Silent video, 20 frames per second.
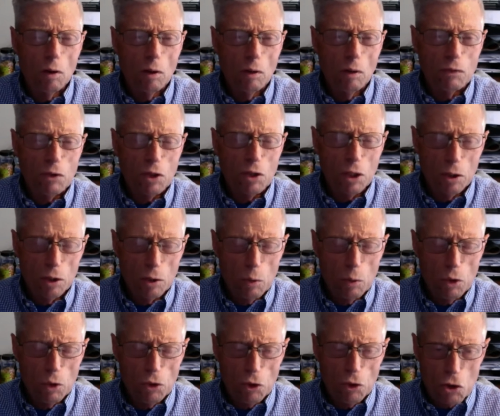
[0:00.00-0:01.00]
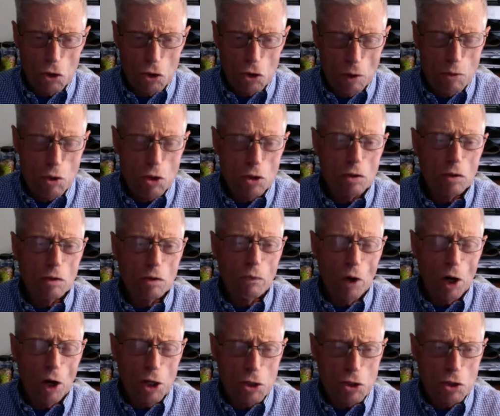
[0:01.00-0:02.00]
of dealing with the subject of
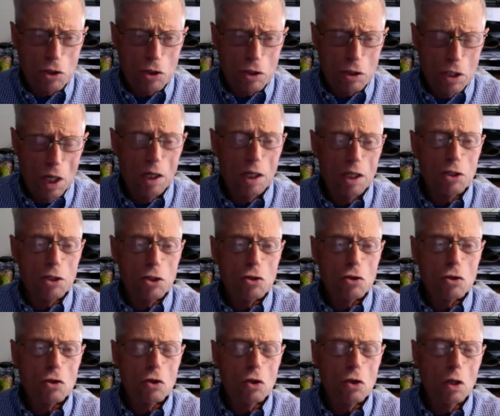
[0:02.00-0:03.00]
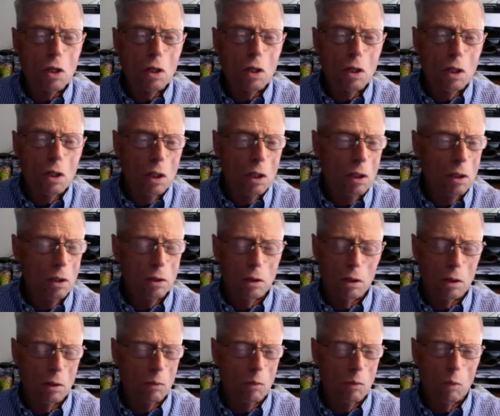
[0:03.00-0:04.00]
rising tides
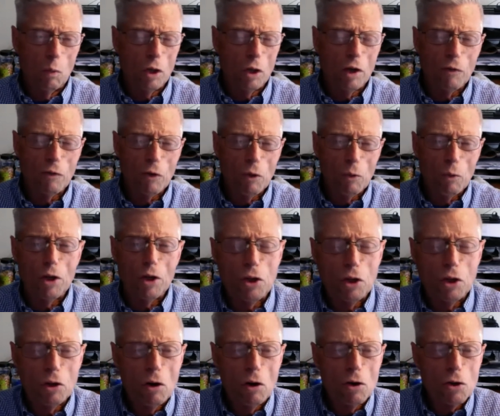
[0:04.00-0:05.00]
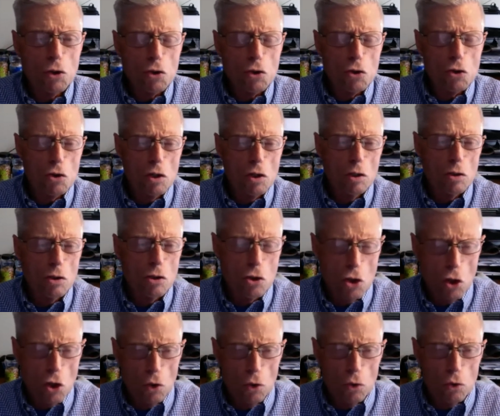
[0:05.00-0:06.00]
in whatever way the artist
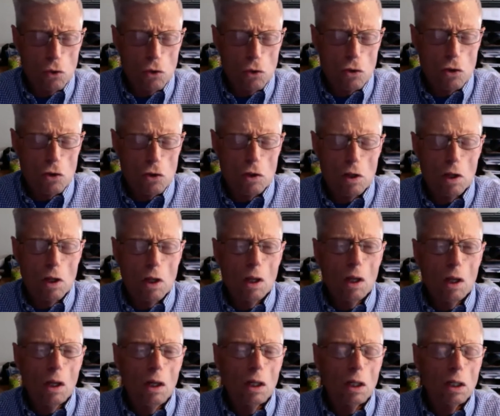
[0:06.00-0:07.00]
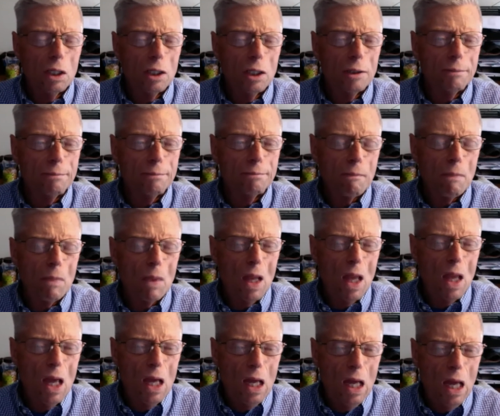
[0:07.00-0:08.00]
chose. And
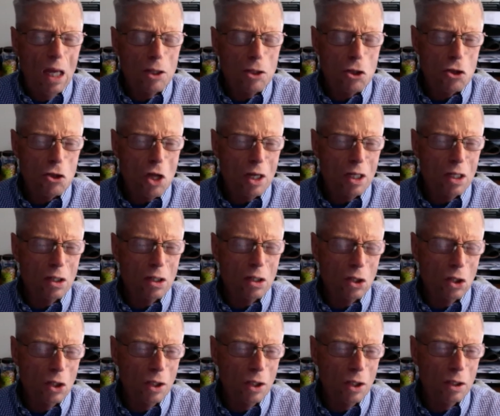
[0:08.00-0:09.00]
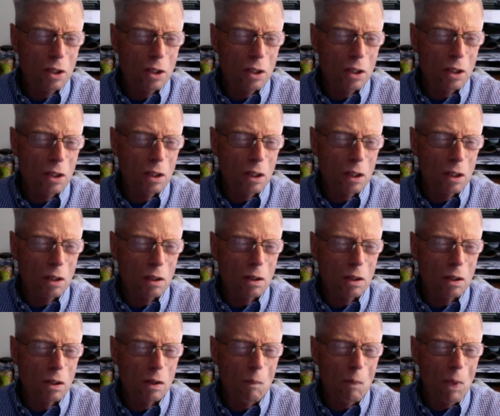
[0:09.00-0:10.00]
secondly,
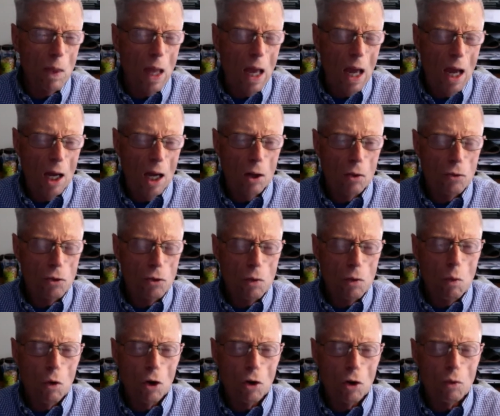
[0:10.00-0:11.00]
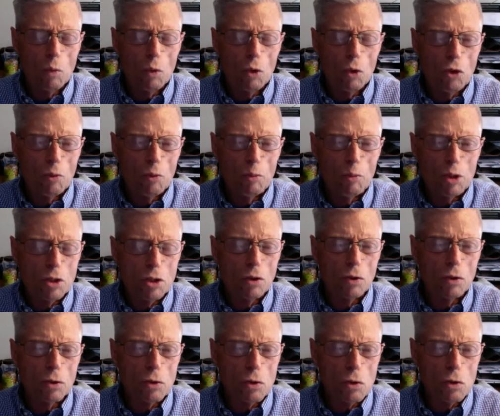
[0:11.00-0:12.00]
how they work with the
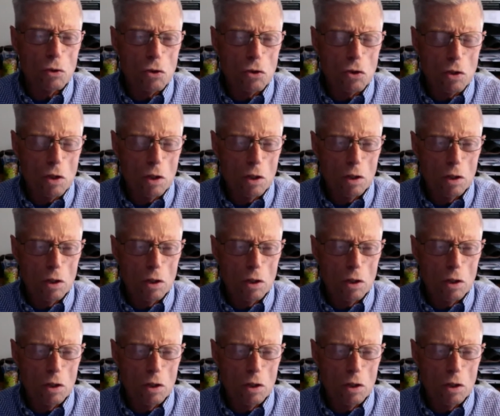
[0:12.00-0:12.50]
materials,